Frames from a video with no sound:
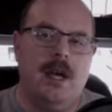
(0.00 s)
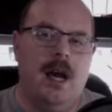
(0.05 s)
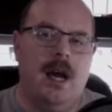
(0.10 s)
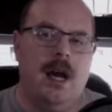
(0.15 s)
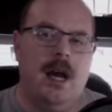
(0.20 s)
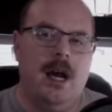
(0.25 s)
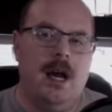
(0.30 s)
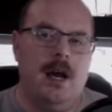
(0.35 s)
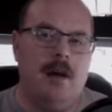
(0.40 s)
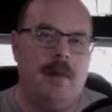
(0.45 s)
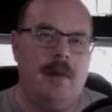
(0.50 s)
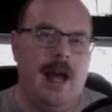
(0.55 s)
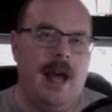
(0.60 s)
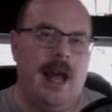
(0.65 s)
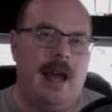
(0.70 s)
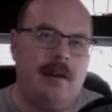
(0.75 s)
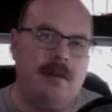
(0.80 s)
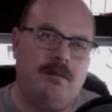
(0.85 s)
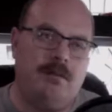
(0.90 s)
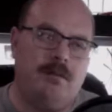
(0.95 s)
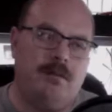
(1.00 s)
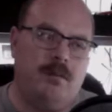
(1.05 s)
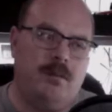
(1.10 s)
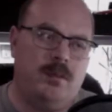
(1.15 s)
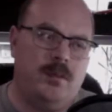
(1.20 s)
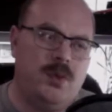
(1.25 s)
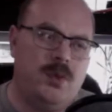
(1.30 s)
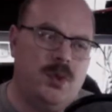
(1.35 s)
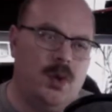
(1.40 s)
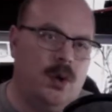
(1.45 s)
I
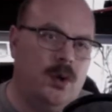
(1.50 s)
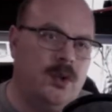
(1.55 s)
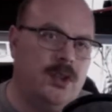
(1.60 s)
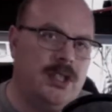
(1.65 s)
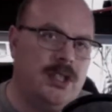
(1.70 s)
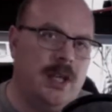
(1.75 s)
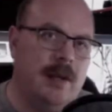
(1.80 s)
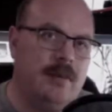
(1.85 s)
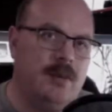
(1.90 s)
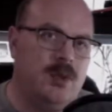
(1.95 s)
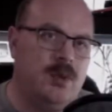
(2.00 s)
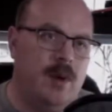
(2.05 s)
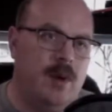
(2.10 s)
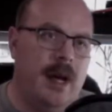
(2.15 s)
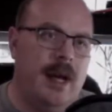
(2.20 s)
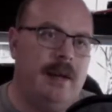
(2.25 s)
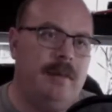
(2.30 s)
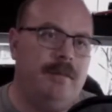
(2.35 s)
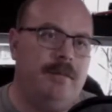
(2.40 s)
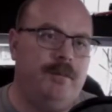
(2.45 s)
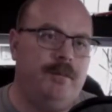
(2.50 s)
sold some sweat